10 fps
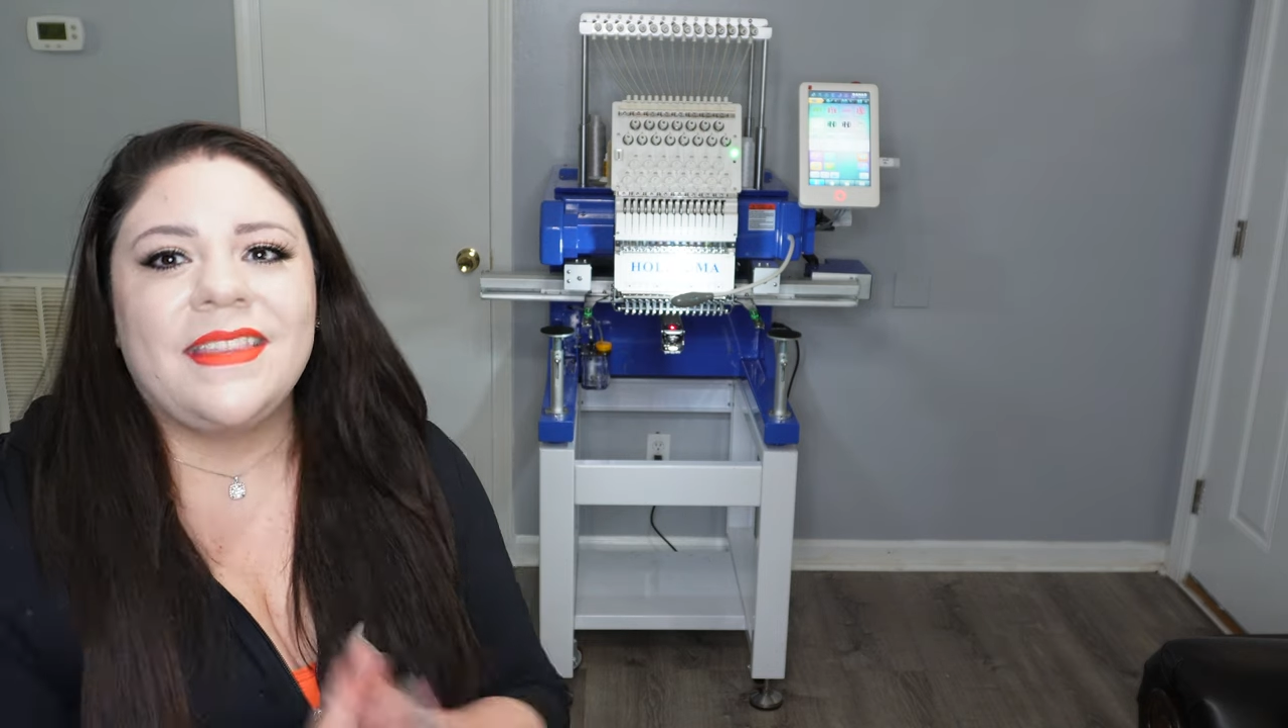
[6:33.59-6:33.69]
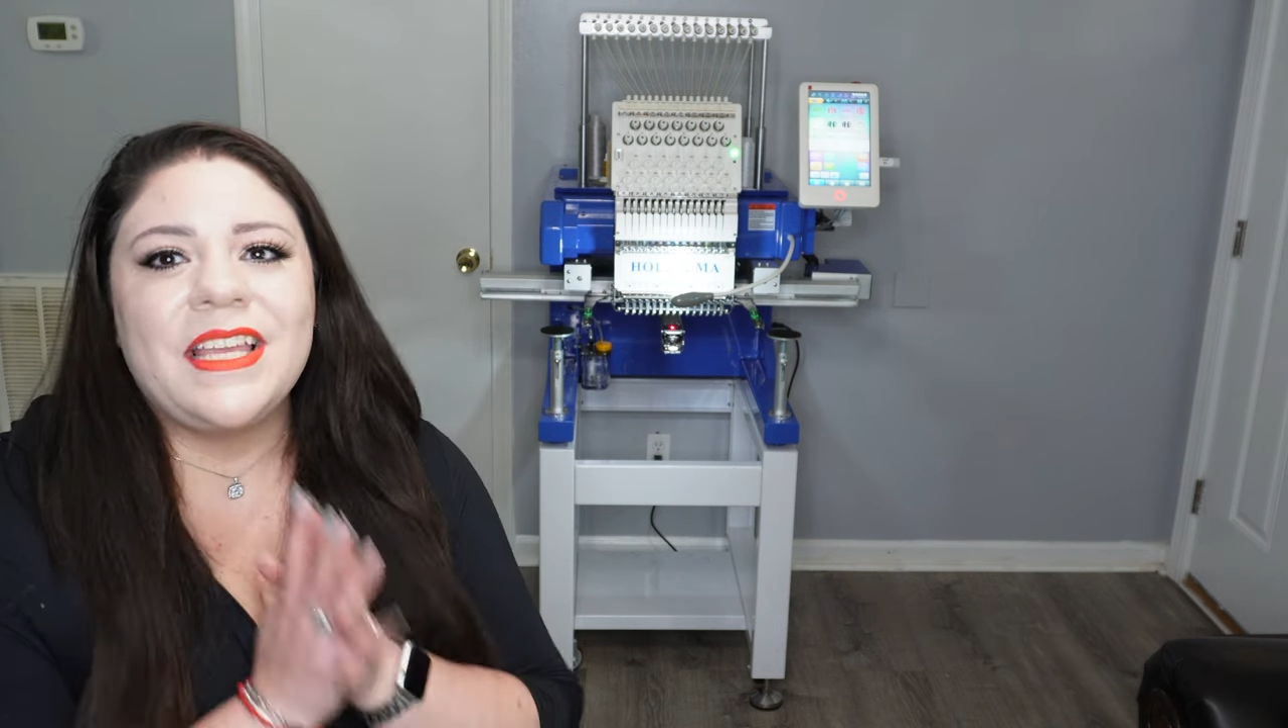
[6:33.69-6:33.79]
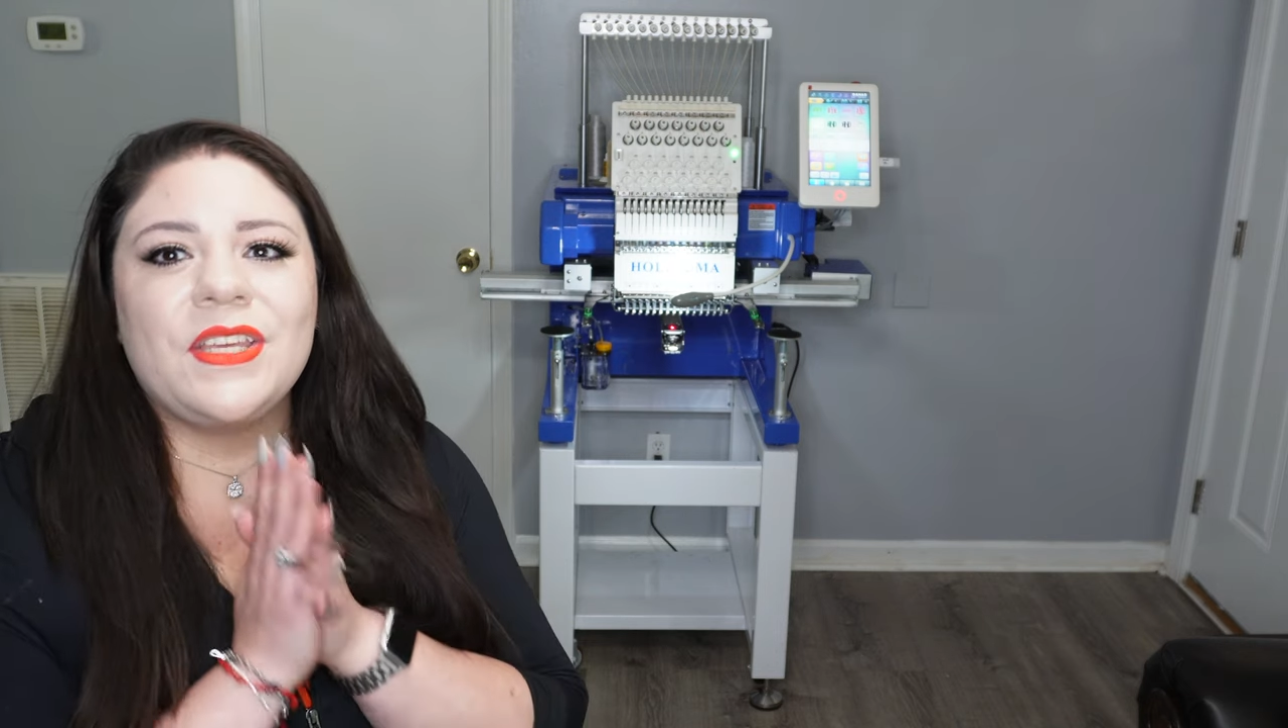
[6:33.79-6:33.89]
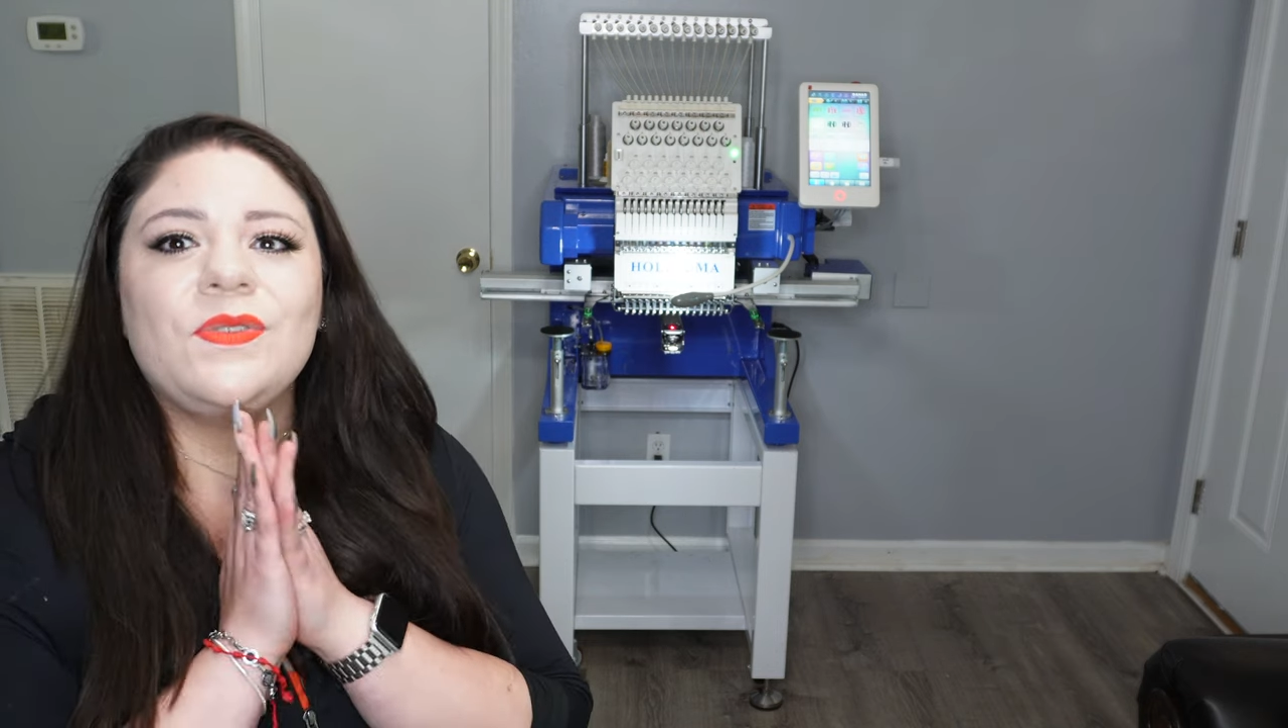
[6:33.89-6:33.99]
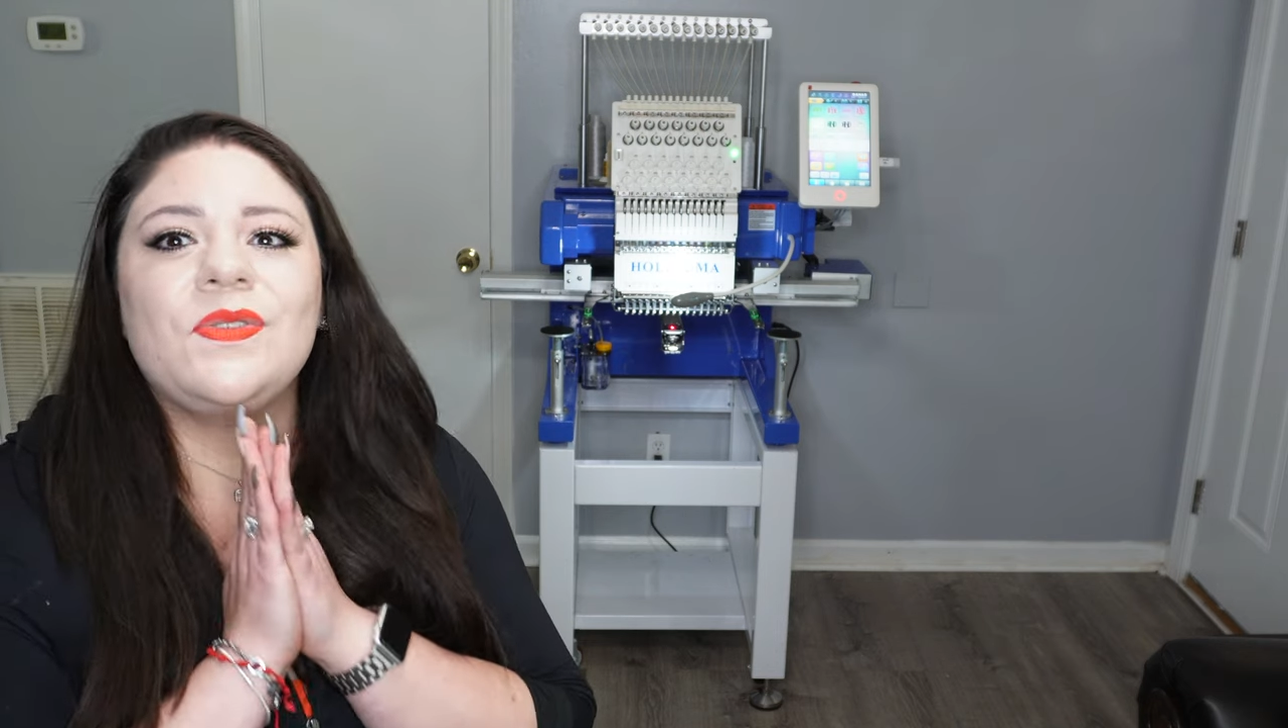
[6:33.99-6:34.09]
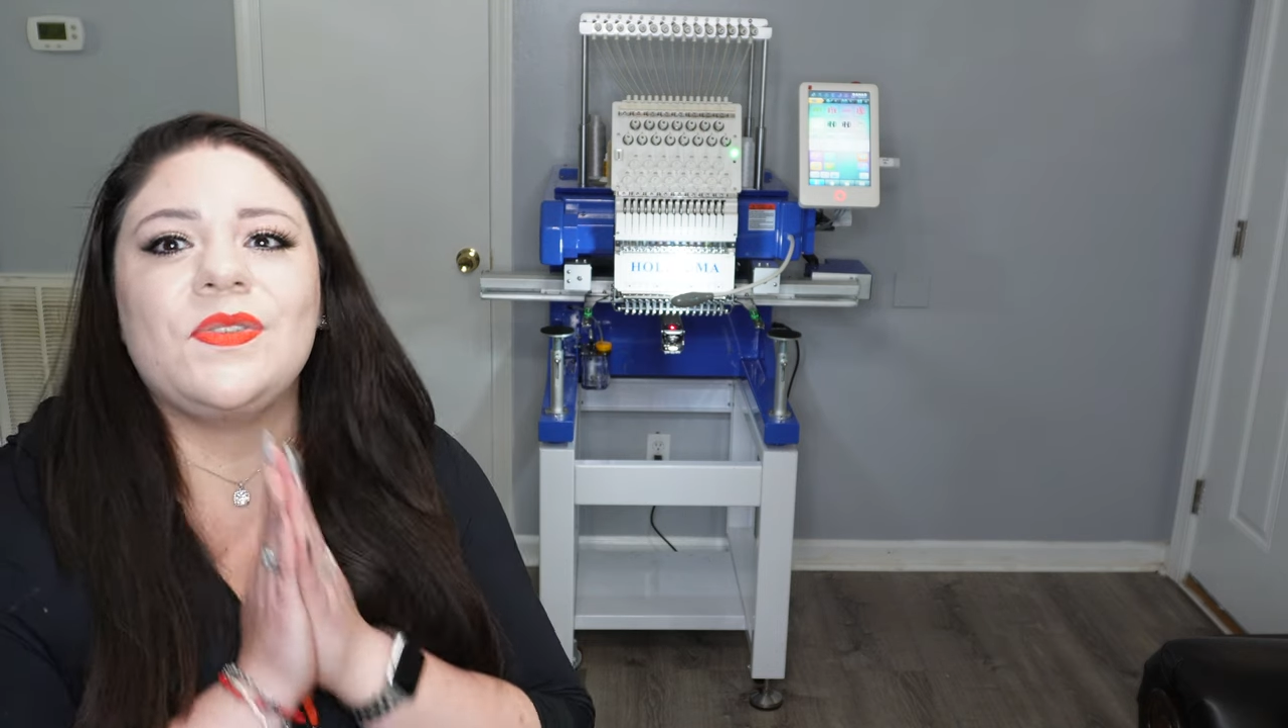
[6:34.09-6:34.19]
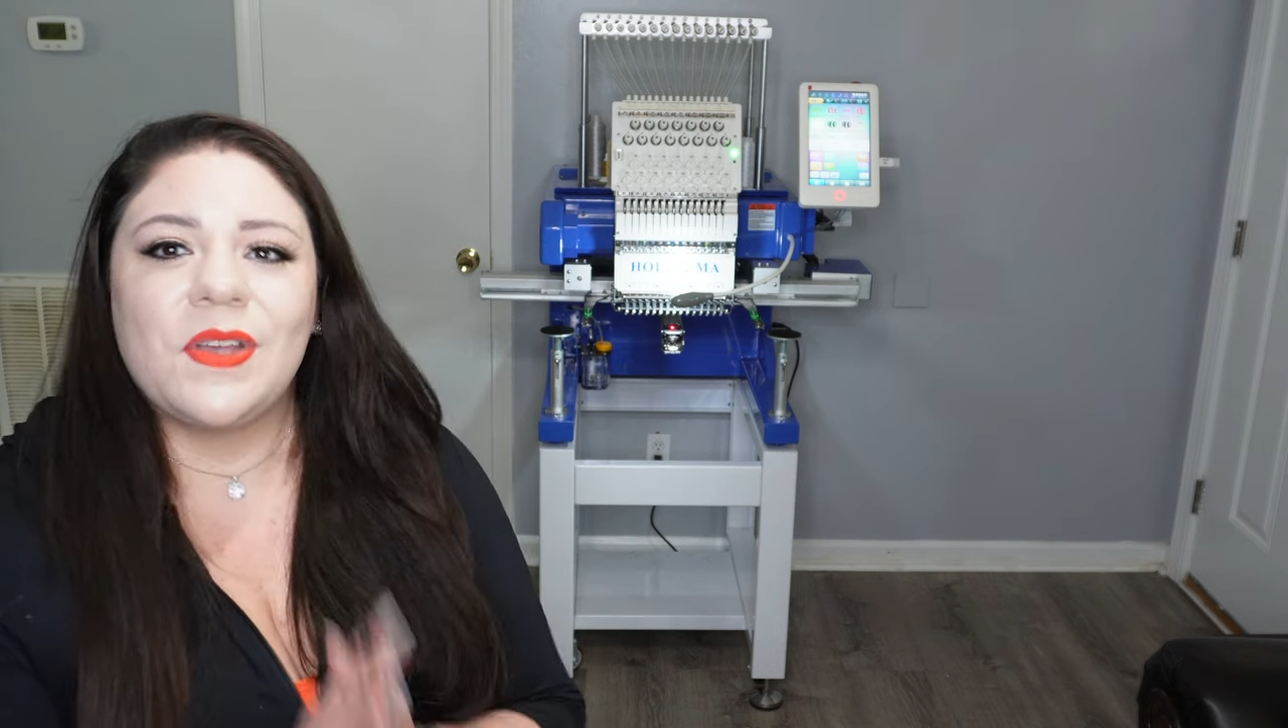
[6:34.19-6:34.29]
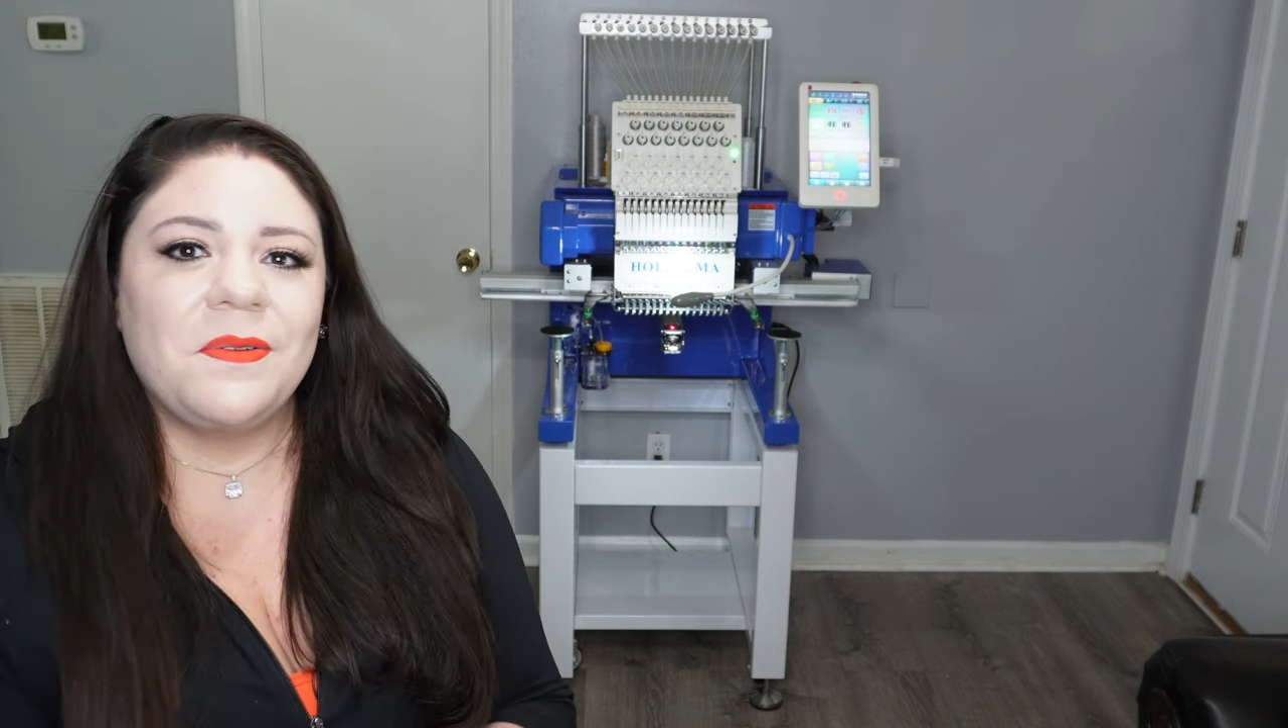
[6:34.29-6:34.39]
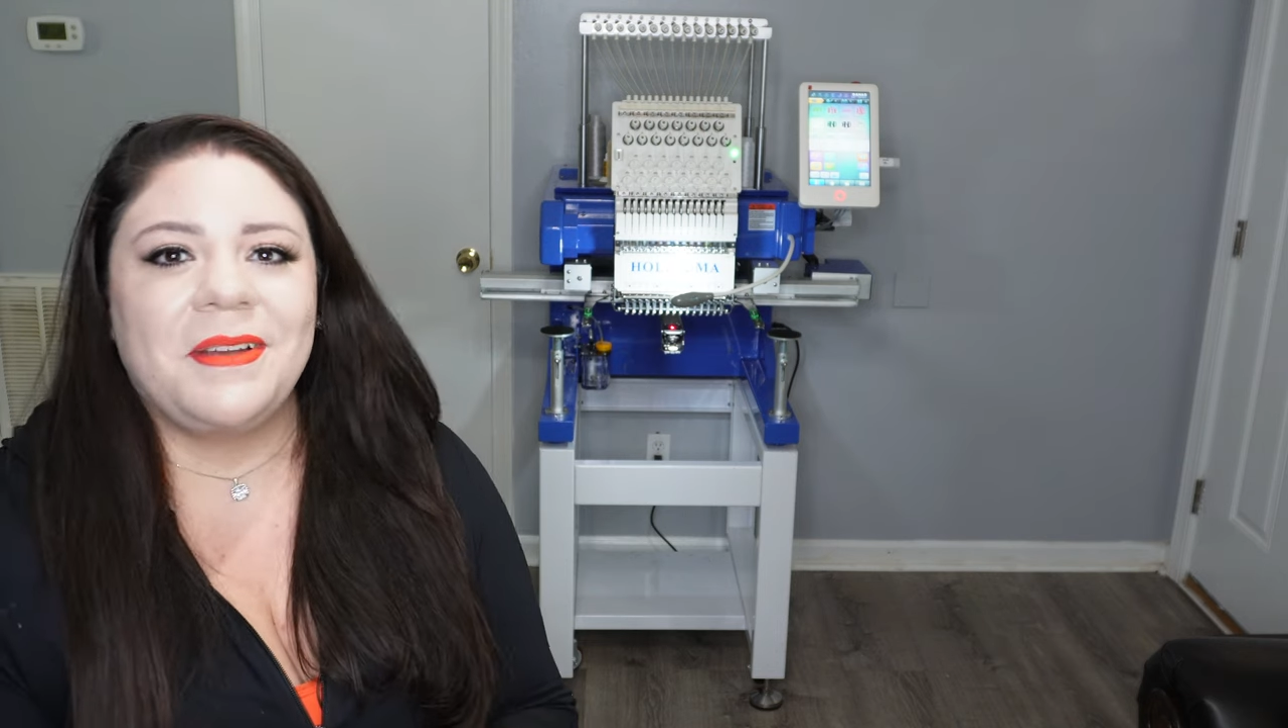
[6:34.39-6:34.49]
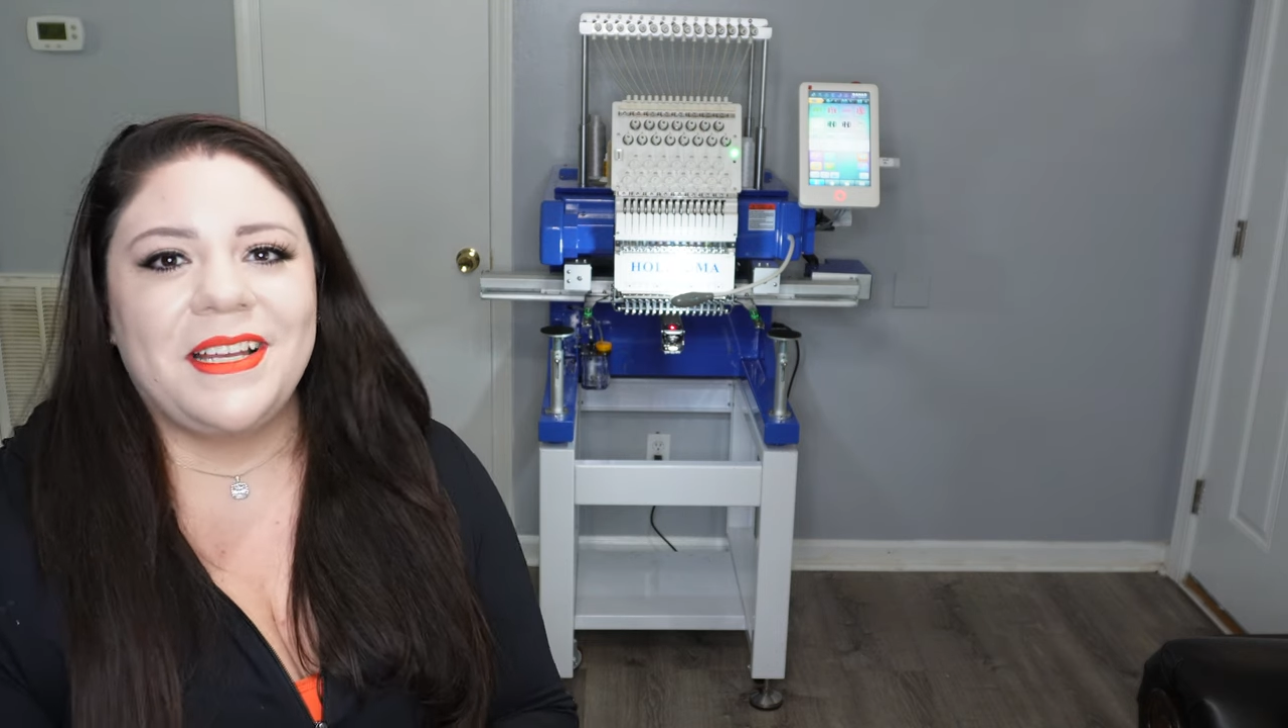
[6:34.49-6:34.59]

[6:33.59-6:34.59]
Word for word: Thank you so